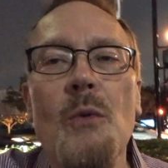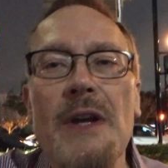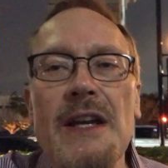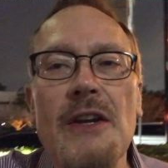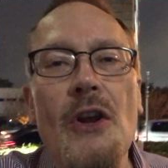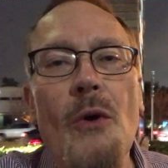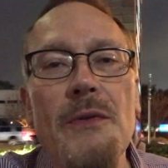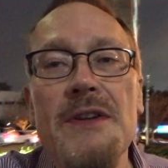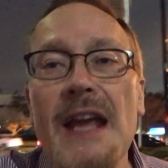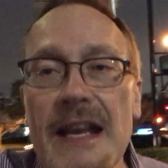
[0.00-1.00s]
We need to know
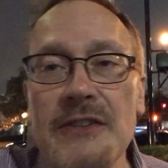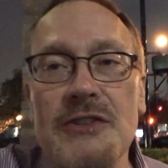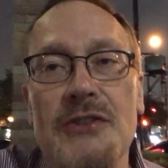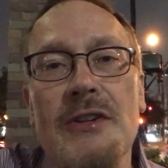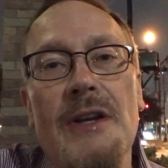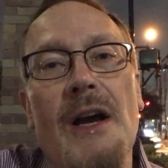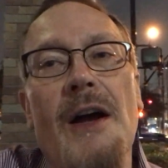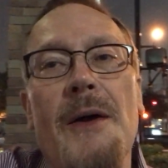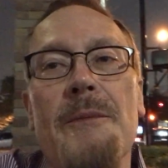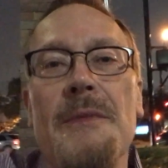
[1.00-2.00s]
the dates
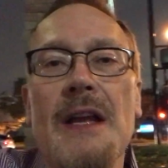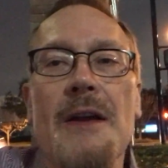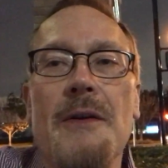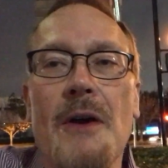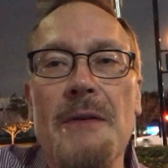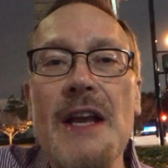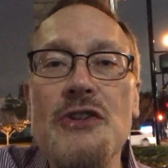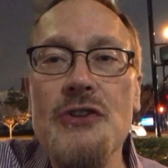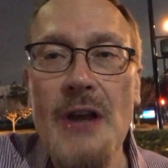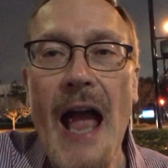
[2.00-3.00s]
of
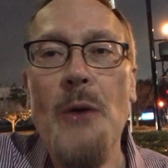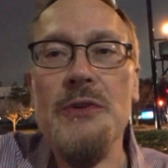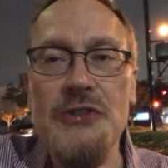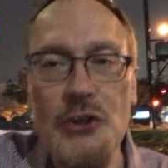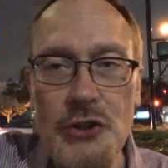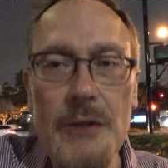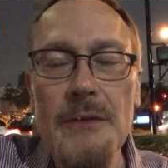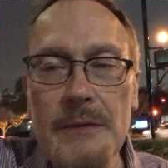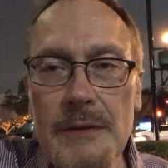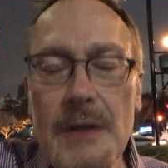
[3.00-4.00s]
each acquisition